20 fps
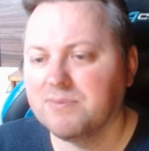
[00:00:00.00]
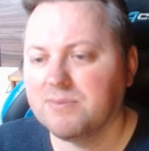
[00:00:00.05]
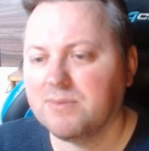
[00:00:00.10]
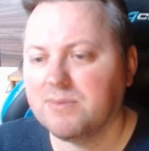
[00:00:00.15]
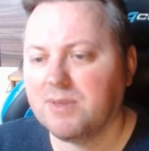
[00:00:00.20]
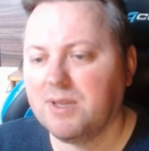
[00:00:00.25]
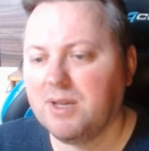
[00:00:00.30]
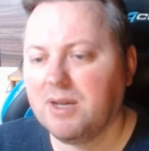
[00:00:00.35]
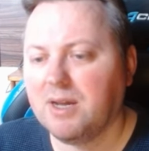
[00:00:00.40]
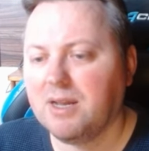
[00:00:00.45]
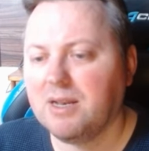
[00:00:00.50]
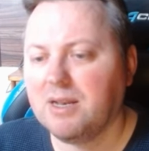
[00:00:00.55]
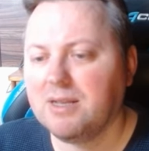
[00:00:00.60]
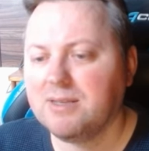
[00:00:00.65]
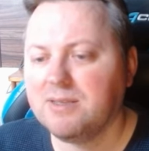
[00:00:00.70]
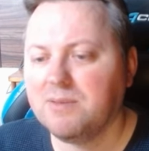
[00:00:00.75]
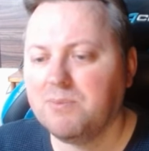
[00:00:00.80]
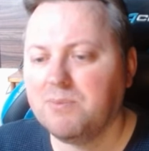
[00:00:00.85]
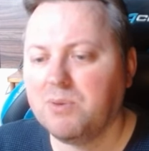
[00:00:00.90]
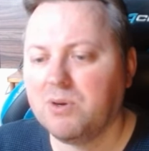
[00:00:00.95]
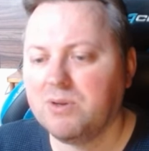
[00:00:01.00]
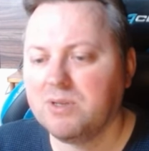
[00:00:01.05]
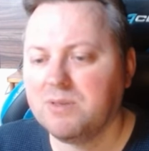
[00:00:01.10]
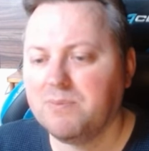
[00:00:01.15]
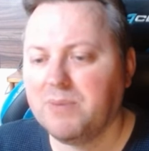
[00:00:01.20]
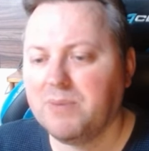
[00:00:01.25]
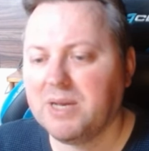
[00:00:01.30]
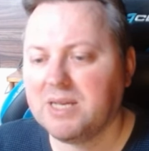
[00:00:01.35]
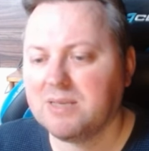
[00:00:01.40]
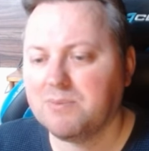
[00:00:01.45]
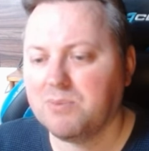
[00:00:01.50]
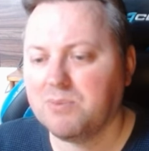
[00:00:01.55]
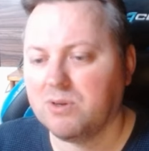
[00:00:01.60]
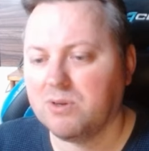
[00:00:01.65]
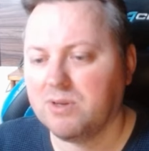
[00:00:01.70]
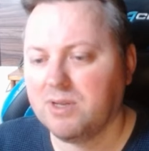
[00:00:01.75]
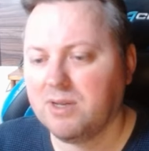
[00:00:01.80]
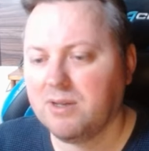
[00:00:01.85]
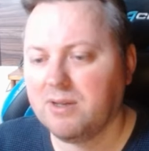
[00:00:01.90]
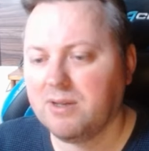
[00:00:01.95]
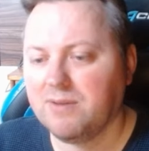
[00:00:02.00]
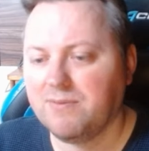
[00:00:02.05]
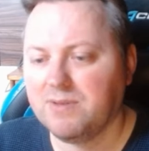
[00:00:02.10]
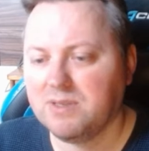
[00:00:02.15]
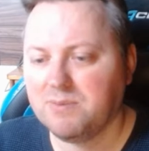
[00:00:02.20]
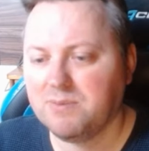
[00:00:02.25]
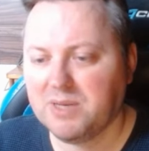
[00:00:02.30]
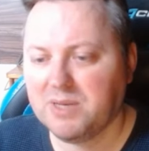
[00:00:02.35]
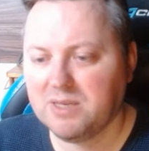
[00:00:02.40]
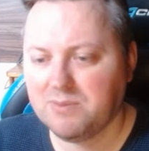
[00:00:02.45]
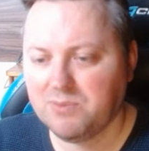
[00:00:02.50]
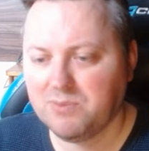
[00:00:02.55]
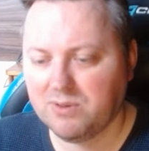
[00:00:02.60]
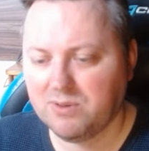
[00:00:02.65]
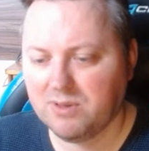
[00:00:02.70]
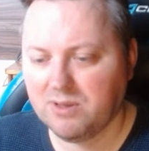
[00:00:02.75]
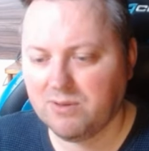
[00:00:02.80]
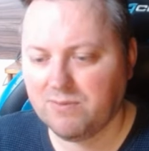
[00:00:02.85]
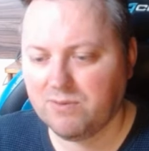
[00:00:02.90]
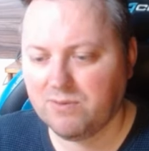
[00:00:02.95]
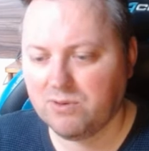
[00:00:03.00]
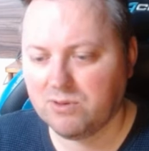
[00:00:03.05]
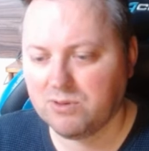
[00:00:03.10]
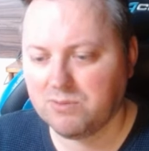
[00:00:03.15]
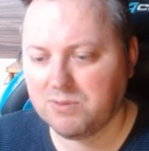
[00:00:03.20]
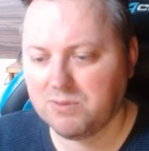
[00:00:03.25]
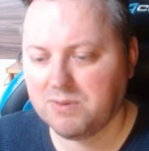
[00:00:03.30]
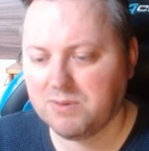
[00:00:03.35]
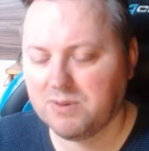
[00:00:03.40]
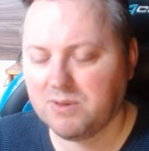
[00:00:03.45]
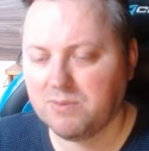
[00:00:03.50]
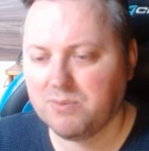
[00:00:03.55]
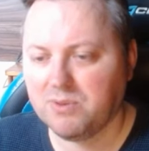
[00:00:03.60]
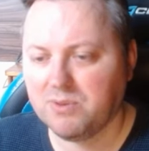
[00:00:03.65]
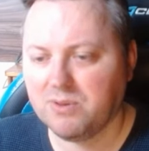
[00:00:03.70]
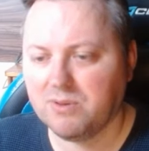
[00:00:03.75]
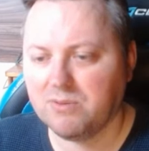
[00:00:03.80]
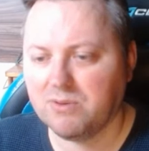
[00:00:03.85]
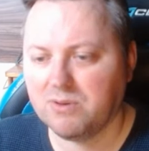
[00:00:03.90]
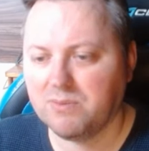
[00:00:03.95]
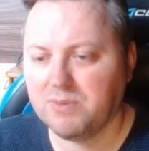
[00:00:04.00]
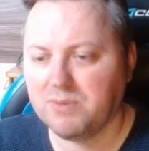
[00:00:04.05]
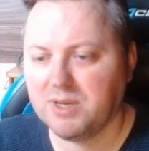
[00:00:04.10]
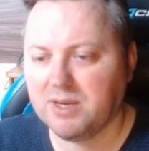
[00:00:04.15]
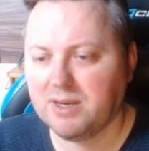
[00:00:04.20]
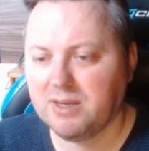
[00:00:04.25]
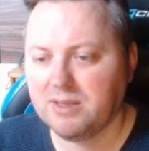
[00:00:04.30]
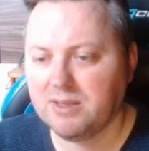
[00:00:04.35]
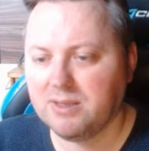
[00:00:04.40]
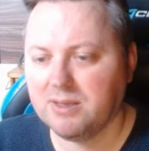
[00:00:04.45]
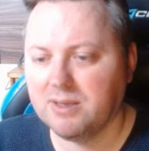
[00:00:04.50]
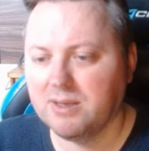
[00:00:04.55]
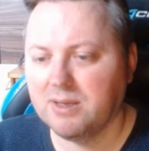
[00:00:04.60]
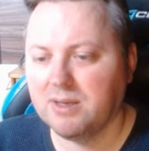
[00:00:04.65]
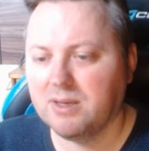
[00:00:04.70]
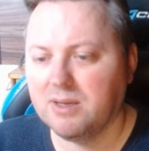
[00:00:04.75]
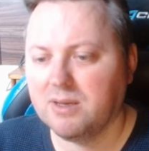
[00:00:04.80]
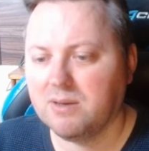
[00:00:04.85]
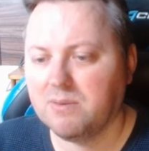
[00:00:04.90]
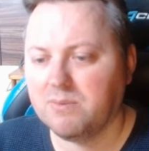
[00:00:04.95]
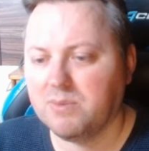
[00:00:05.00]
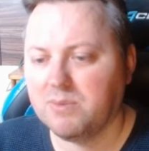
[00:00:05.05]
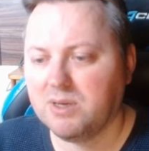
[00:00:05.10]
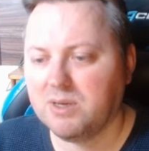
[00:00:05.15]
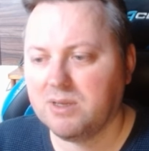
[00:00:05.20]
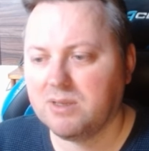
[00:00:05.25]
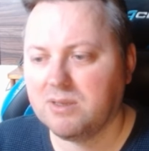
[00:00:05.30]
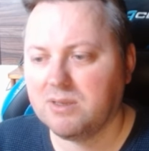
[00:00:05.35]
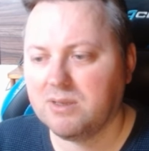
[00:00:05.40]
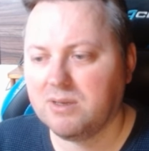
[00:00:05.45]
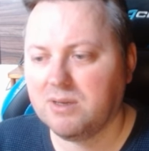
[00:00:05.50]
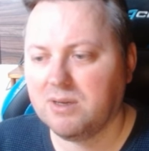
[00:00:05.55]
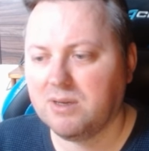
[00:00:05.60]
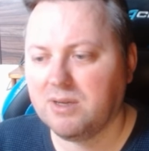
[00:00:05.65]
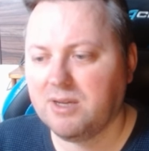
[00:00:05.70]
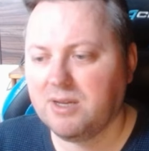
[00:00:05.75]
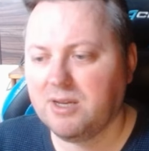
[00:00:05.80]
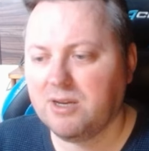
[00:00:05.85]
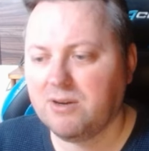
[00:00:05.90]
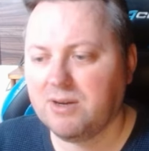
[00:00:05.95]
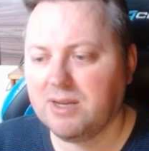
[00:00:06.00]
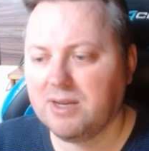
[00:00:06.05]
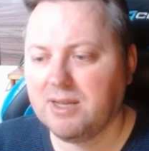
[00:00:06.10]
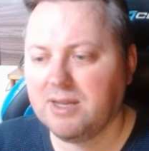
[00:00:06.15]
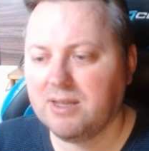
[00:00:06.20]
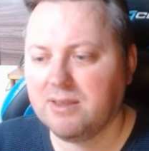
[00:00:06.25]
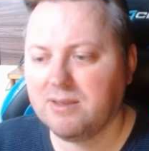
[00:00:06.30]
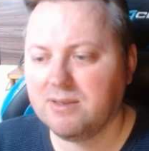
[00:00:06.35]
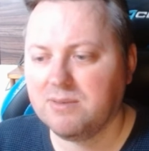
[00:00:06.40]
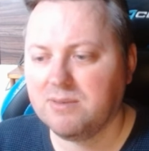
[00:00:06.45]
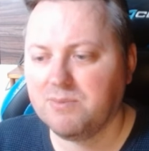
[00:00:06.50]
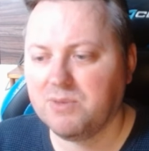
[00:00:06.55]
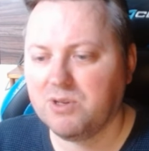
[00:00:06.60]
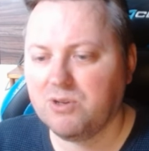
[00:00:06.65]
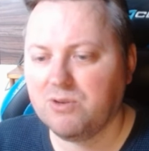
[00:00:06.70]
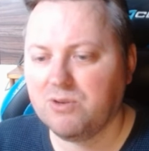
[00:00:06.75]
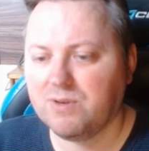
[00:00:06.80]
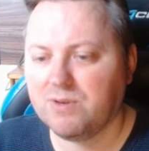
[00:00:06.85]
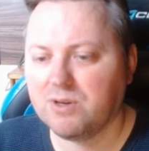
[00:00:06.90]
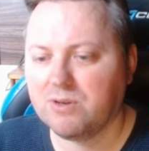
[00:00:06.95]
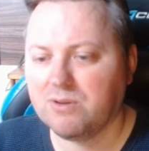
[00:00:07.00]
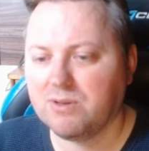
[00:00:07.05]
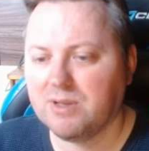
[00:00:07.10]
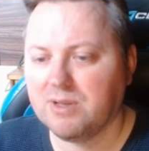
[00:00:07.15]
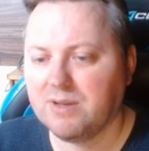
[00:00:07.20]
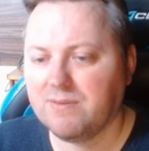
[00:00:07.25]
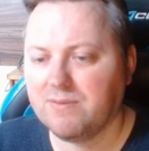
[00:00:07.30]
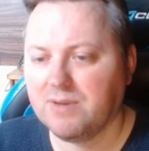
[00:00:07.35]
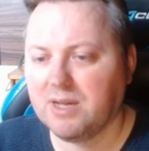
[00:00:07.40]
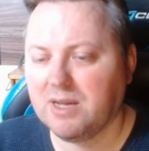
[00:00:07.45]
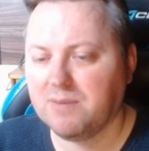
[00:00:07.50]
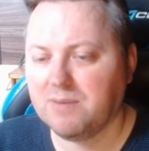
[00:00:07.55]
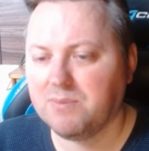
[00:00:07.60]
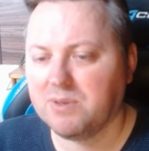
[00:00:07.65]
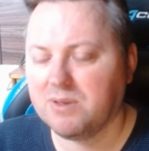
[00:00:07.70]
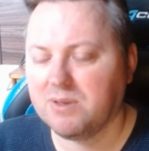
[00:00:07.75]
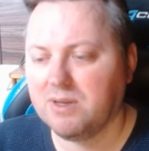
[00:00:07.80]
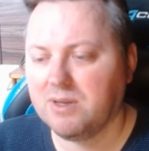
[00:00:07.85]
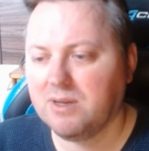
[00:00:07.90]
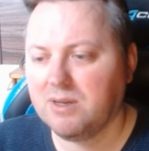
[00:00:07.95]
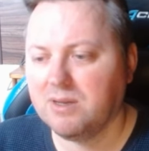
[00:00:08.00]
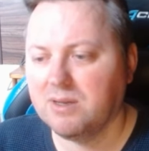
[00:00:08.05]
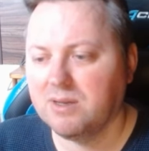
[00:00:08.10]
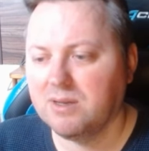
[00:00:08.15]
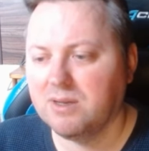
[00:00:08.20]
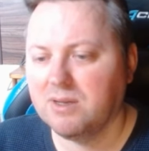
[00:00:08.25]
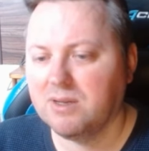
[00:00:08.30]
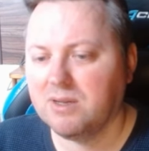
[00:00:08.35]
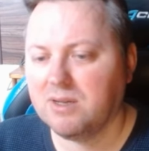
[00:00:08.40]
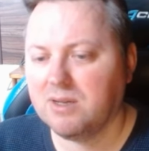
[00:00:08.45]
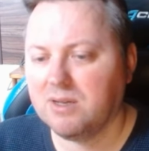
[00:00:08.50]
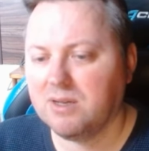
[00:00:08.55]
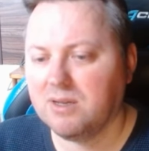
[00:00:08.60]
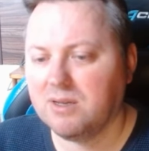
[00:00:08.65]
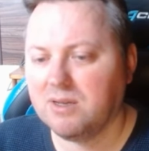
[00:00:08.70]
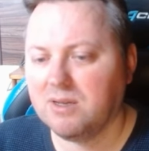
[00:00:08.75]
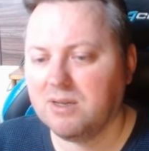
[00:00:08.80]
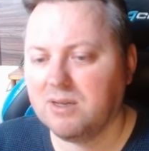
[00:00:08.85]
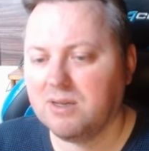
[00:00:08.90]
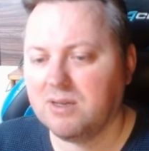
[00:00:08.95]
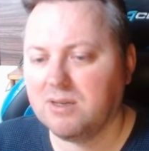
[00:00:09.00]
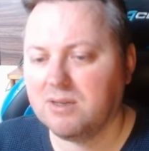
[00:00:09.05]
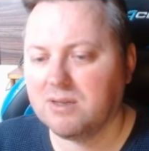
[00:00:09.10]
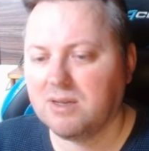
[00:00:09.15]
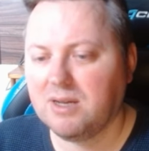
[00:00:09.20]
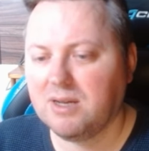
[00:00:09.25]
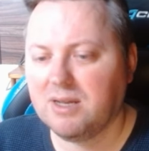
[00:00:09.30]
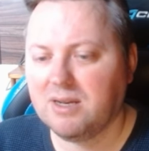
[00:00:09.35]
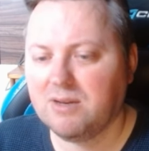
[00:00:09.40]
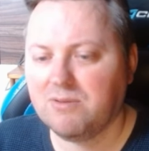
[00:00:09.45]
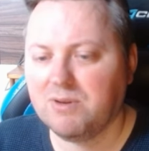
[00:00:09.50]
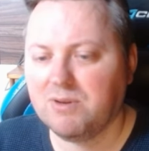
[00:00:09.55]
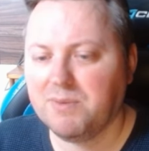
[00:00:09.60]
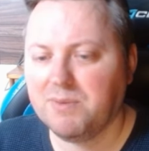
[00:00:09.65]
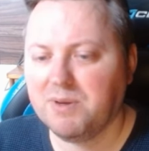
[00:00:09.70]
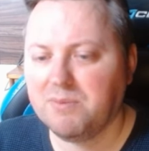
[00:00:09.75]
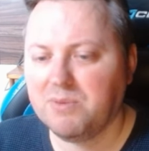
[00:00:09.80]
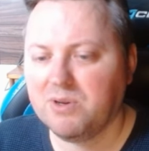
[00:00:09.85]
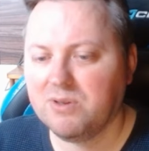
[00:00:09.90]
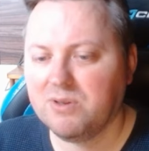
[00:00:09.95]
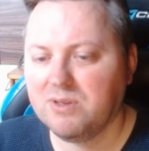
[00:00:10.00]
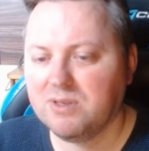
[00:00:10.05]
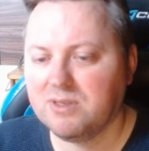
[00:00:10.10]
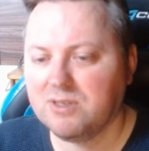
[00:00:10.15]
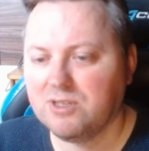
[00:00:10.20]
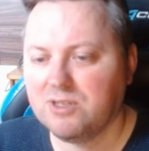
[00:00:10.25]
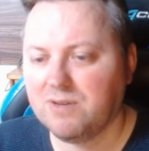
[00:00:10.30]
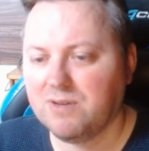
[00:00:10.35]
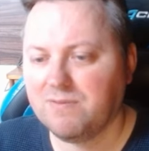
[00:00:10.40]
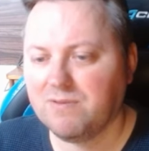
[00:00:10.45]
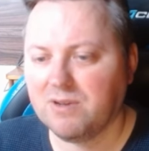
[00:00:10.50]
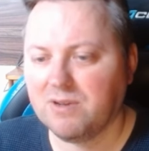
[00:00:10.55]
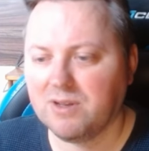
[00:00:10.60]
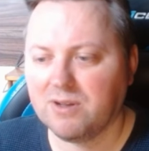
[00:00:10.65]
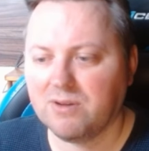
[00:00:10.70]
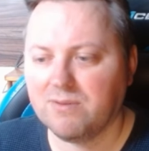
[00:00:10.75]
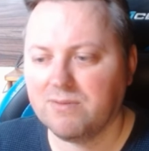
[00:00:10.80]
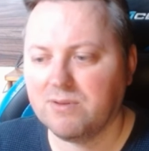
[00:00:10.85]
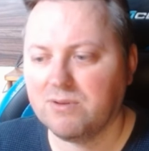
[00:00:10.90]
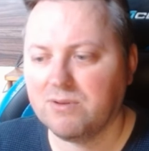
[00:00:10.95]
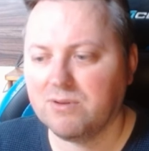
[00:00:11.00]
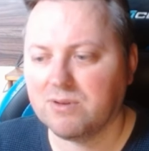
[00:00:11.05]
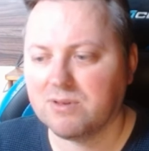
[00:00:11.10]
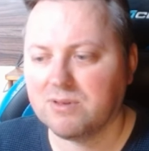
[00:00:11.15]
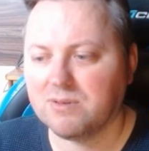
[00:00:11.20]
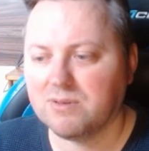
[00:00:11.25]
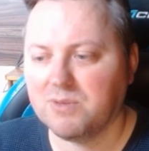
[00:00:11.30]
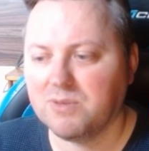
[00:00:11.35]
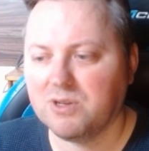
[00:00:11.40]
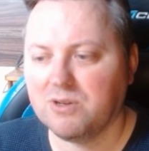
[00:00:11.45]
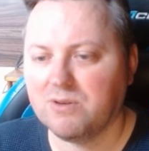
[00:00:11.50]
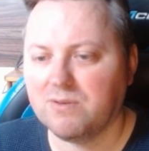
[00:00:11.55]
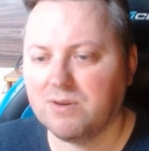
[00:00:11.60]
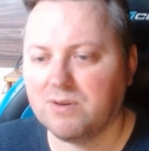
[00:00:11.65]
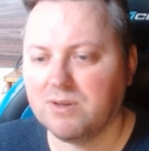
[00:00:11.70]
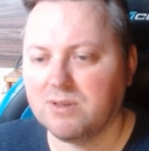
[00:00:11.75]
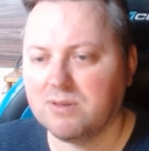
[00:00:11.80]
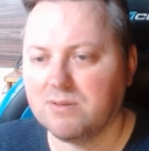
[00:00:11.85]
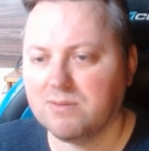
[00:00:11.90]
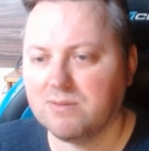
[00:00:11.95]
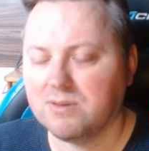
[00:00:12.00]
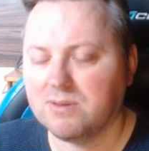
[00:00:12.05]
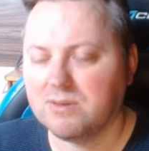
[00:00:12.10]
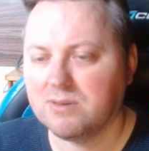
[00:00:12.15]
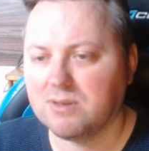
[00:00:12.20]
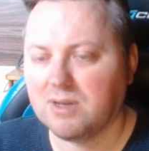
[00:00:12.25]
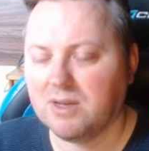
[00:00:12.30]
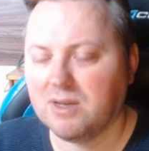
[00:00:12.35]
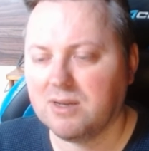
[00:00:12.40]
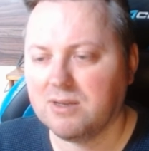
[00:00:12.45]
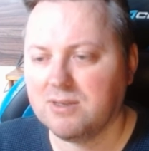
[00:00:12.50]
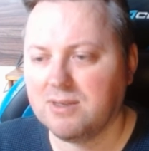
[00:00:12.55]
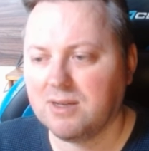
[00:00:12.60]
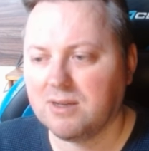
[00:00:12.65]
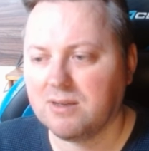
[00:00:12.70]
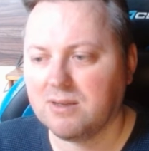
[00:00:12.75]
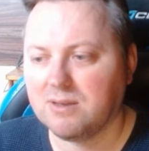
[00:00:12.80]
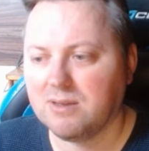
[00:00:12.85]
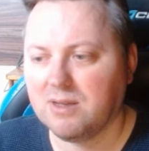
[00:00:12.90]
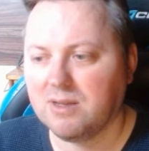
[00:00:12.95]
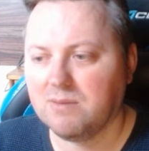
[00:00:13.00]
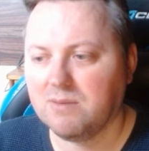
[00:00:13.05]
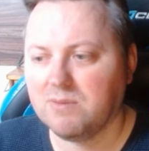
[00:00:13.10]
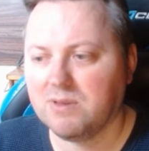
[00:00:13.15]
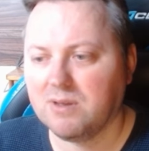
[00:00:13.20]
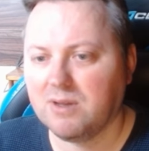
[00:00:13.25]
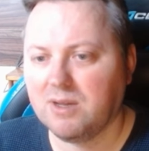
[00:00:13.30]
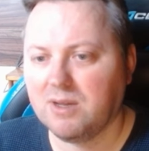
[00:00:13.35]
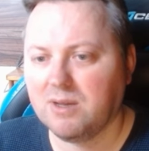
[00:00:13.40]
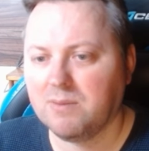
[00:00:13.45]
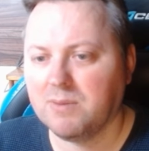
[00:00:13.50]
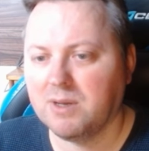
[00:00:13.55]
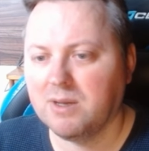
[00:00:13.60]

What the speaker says: yeah, unless the pawn is passed pawn, yeah. If it's passed pawn, then of course we want to put the rook behind. But here again this maneuver could have happened, yeah. Kind of remember this shuffling of the rooks maneuver at this kind of second time in the game,